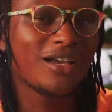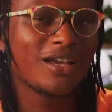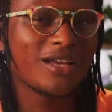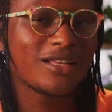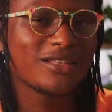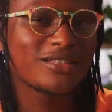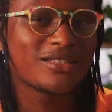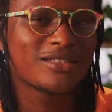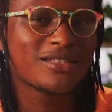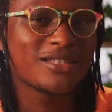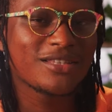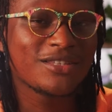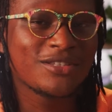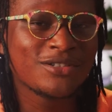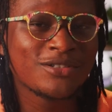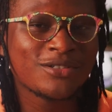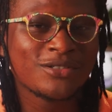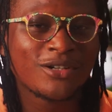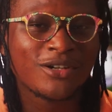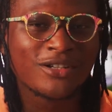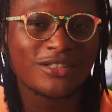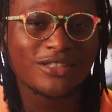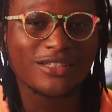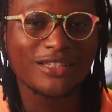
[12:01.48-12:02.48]
and see
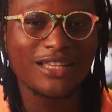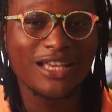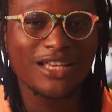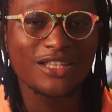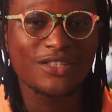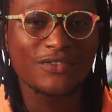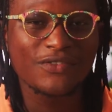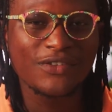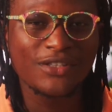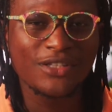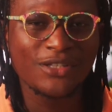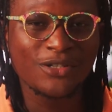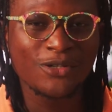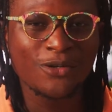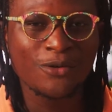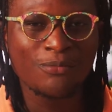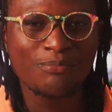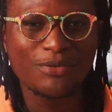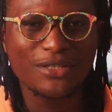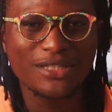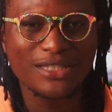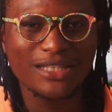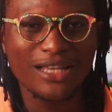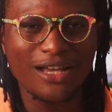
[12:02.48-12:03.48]
you on the next video.
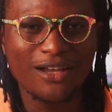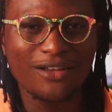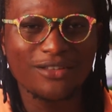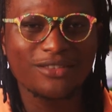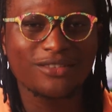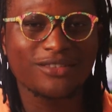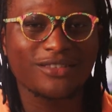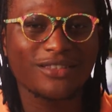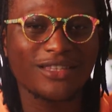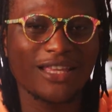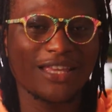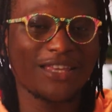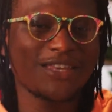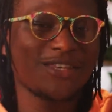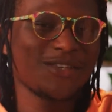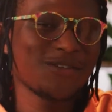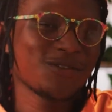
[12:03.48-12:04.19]
Peace out. Thank